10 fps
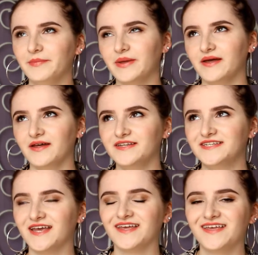
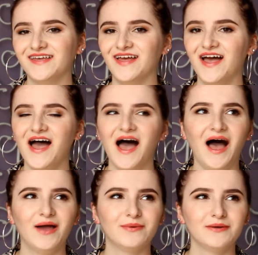But
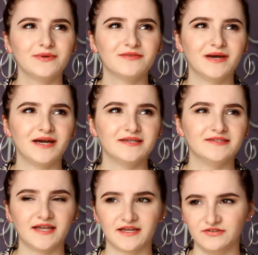I went with my
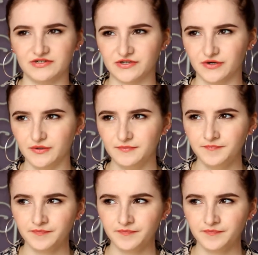secondary school